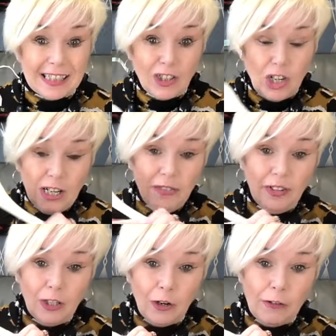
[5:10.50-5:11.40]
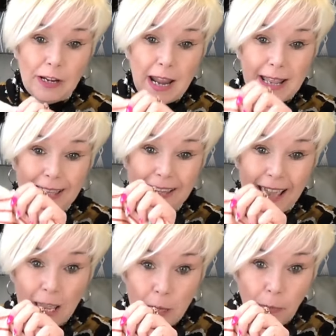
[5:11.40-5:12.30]
It's the Jennifer Lauren
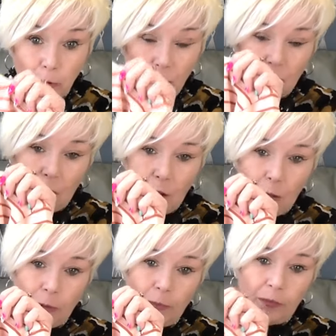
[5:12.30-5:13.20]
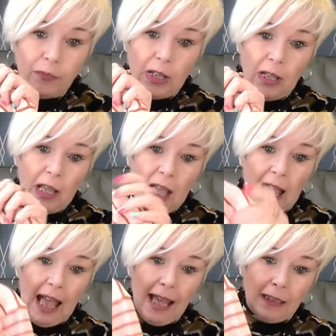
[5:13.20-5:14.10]
gable top.
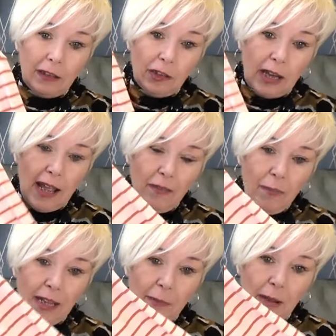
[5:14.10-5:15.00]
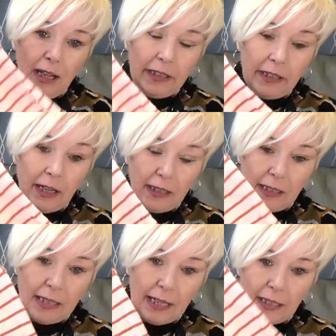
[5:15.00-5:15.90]
And I've made mine in,
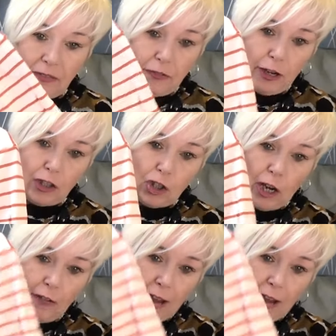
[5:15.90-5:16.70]
as I said, in French